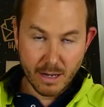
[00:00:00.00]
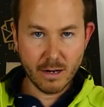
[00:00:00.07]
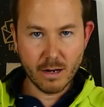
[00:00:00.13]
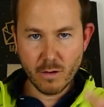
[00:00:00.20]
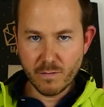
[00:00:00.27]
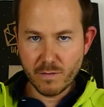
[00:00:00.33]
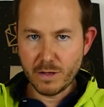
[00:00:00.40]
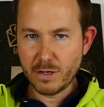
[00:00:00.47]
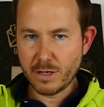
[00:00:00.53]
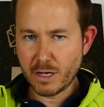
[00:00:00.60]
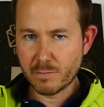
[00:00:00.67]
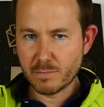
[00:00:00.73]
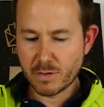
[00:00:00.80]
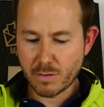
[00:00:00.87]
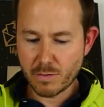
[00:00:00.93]
and hopefully you
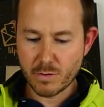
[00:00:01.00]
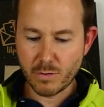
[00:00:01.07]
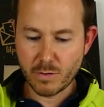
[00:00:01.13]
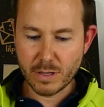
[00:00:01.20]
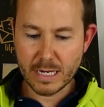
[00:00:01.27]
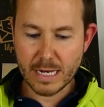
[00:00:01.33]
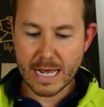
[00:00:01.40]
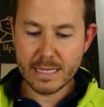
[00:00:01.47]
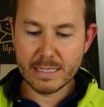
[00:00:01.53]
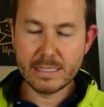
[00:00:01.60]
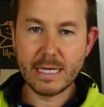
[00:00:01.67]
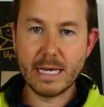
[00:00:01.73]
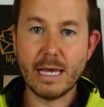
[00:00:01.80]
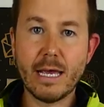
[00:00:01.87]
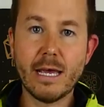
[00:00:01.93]
come through on the
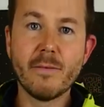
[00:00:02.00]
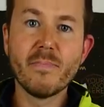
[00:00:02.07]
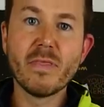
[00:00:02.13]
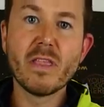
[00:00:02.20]
lens here,